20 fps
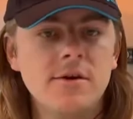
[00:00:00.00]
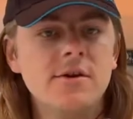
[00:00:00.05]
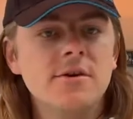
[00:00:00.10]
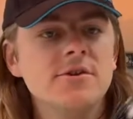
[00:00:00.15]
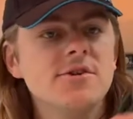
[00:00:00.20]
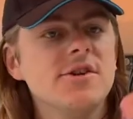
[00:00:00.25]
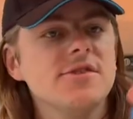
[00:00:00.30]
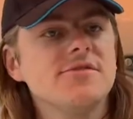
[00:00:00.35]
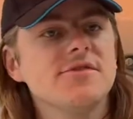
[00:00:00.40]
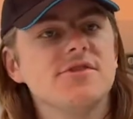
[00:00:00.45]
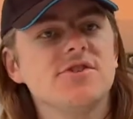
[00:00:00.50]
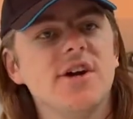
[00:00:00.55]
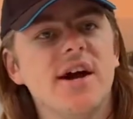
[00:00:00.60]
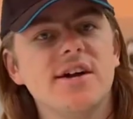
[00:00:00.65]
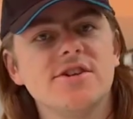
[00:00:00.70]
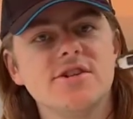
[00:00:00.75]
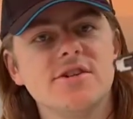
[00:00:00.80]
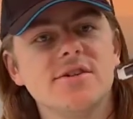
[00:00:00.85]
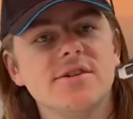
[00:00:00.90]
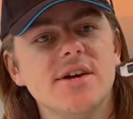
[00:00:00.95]
Just the
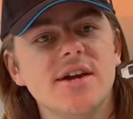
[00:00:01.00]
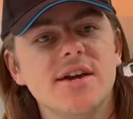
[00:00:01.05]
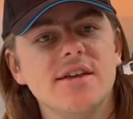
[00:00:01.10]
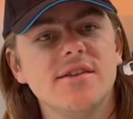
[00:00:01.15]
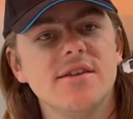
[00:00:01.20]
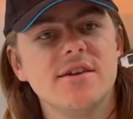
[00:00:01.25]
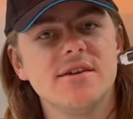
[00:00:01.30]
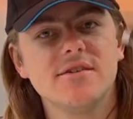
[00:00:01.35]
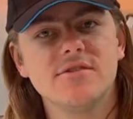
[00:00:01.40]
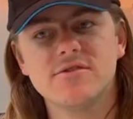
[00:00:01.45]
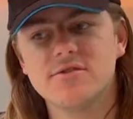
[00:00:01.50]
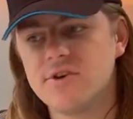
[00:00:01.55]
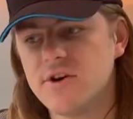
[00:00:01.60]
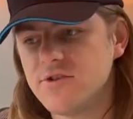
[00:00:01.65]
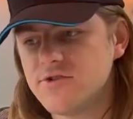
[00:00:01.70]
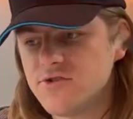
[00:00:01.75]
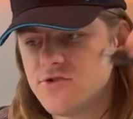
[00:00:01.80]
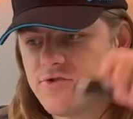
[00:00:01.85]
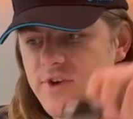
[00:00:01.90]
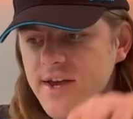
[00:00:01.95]
charging lead that goes
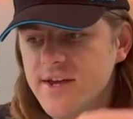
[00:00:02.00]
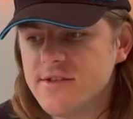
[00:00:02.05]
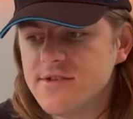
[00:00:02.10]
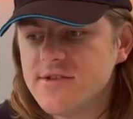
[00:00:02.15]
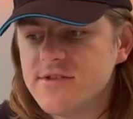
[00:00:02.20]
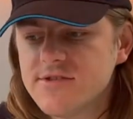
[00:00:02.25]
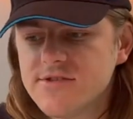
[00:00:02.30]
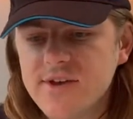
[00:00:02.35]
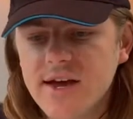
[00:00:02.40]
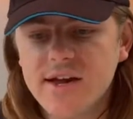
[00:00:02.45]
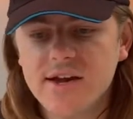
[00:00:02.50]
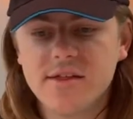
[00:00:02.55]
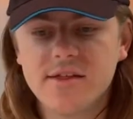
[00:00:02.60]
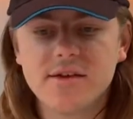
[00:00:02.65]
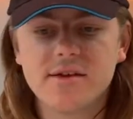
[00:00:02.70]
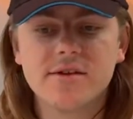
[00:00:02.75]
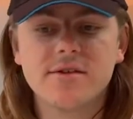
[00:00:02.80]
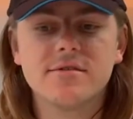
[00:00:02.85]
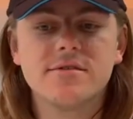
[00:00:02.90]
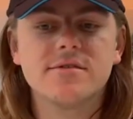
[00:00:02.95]
straight into the side of
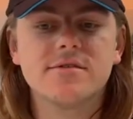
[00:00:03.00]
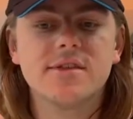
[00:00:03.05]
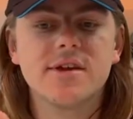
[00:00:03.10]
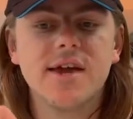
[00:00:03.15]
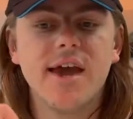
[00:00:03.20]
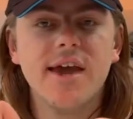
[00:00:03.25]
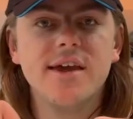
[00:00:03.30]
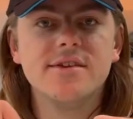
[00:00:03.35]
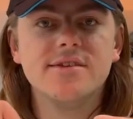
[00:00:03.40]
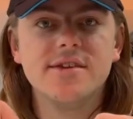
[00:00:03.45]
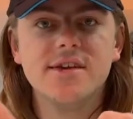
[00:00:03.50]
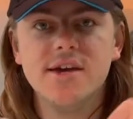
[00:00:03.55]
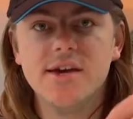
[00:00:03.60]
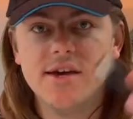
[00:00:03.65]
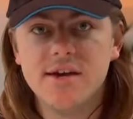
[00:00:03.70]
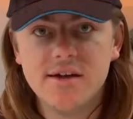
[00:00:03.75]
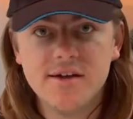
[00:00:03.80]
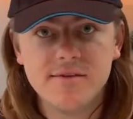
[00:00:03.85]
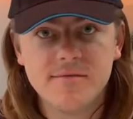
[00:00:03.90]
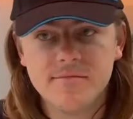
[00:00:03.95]
the case
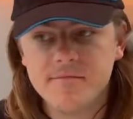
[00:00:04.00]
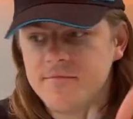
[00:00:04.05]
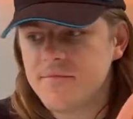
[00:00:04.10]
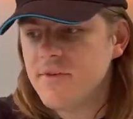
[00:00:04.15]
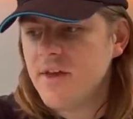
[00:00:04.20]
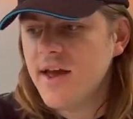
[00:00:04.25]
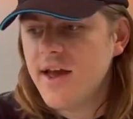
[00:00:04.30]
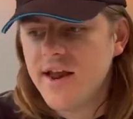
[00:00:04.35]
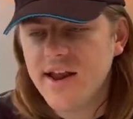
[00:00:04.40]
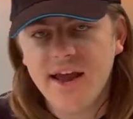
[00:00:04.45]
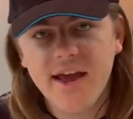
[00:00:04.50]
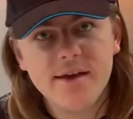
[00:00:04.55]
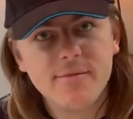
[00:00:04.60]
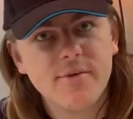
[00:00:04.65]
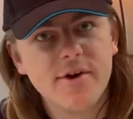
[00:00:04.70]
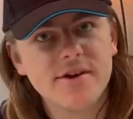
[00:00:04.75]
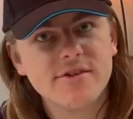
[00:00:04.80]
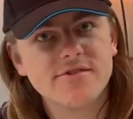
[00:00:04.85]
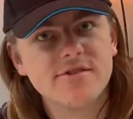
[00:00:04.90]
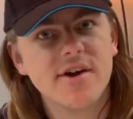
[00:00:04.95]
here, and hey
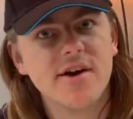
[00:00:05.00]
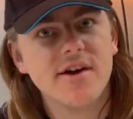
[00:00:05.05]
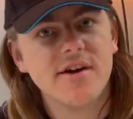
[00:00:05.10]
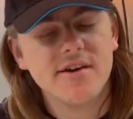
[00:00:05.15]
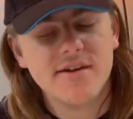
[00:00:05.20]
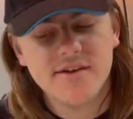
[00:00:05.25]
presto.